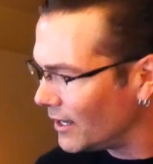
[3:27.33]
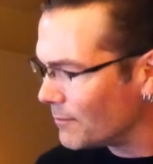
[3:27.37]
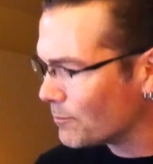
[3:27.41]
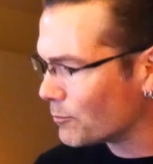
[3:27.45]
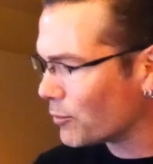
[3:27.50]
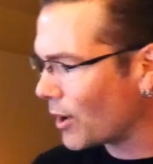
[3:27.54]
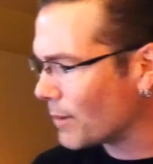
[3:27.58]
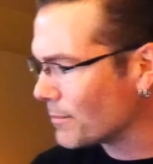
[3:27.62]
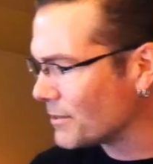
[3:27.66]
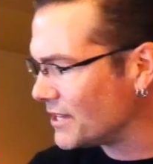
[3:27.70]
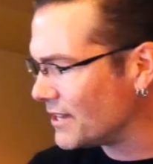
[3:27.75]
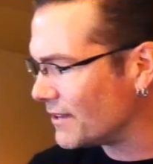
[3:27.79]

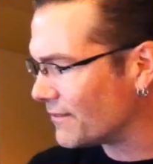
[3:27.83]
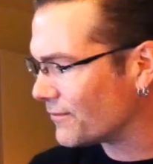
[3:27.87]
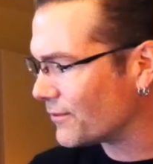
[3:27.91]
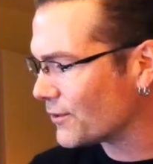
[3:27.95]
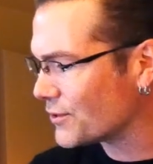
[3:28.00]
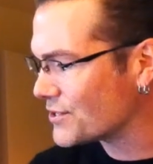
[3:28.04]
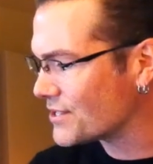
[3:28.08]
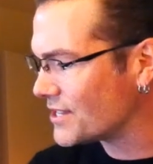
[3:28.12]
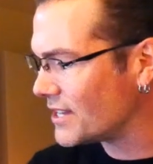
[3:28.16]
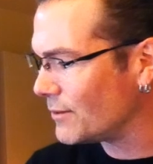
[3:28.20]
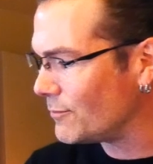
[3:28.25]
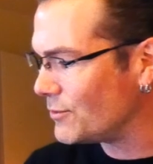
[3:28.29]
probably the
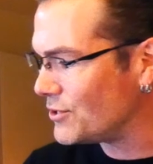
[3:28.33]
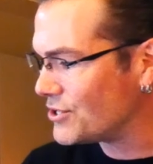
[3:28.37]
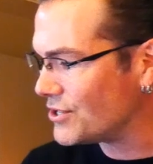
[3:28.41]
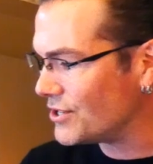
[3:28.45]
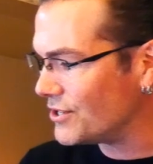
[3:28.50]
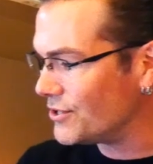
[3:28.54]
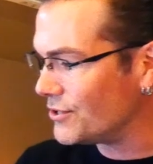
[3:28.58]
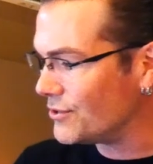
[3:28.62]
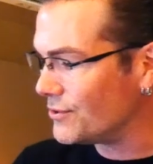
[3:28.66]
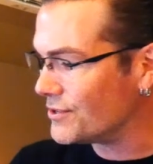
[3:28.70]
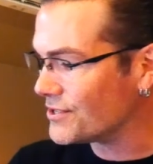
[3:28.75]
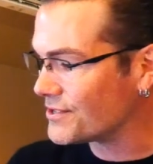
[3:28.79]
first thing we should
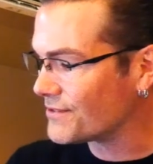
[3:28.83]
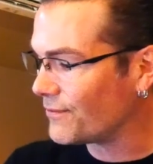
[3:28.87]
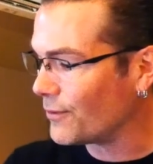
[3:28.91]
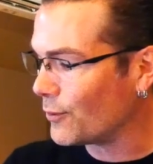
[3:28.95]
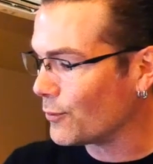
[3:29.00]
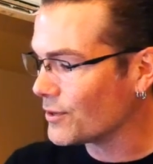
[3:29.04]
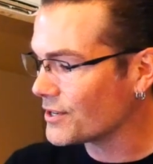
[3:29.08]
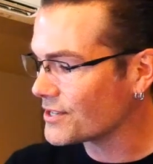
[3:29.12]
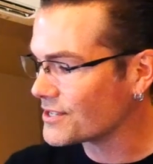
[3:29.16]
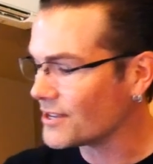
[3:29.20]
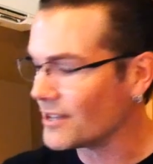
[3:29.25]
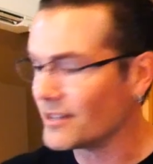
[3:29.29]
do is
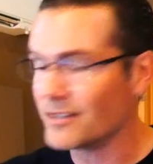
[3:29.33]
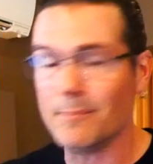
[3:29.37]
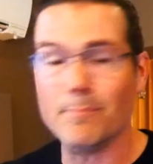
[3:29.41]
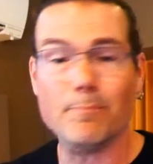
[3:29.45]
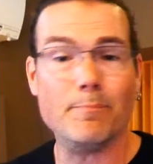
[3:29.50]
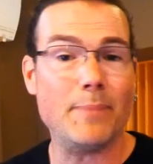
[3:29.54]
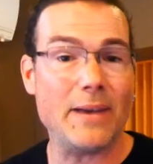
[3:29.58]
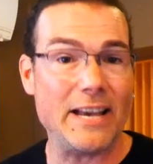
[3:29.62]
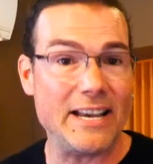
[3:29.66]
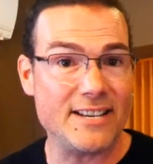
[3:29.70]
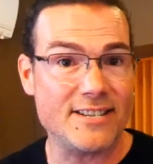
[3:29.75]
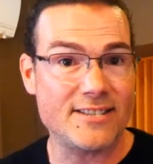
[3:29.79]
focus on the
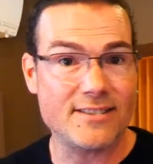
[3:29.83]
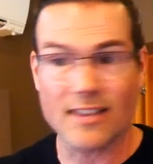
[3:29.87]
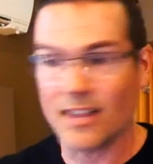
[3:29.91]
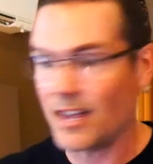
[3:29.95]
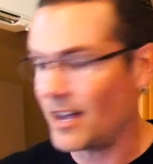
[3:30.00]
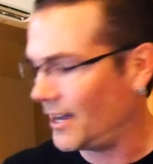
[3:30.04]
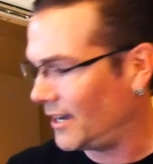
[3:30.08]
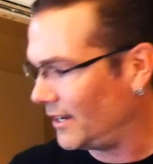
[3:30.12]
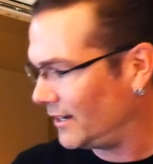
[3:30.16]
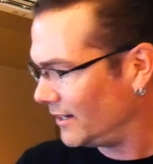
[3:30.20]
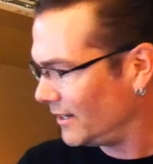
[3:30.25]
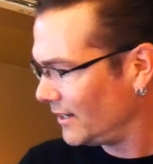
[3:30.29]
bass
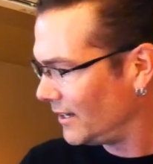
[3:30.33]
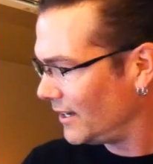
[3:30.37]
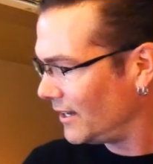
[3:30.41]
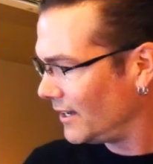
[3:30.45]
line.